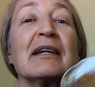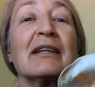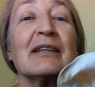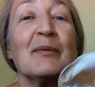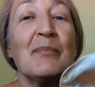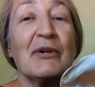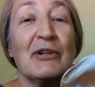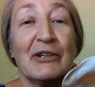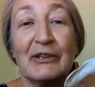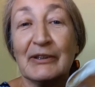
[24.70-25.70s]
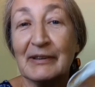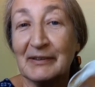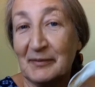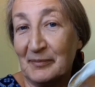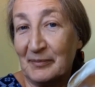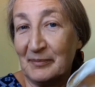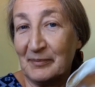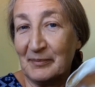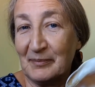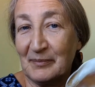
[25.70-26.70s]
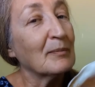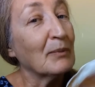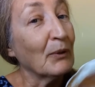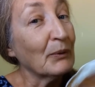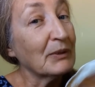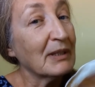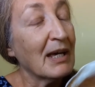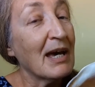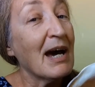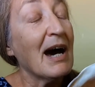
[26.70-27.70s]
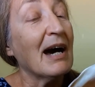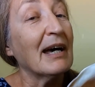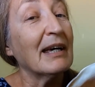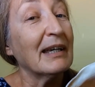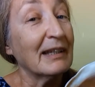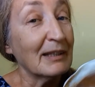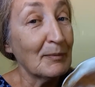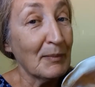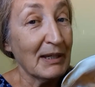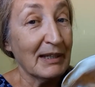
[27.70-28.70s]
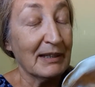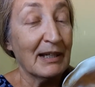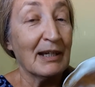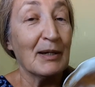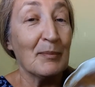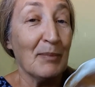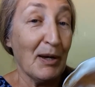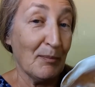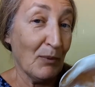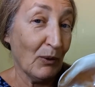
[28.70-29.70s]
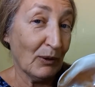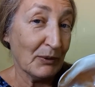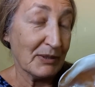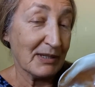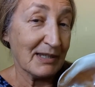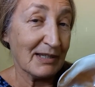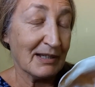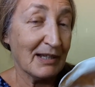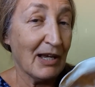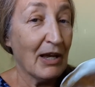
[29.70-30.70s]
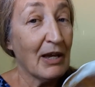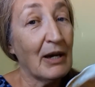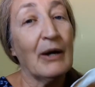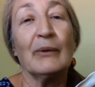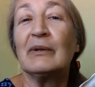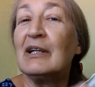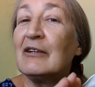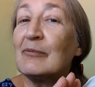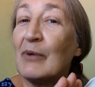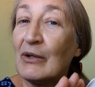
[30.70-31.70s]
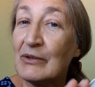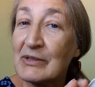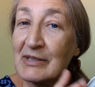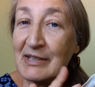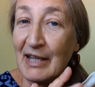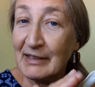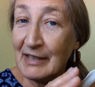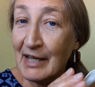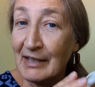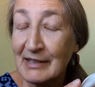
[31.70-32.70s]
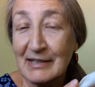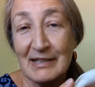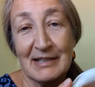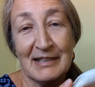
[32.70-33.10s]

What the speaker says: the pearl. Both are handmade by mollusks, only if mollusks had hands.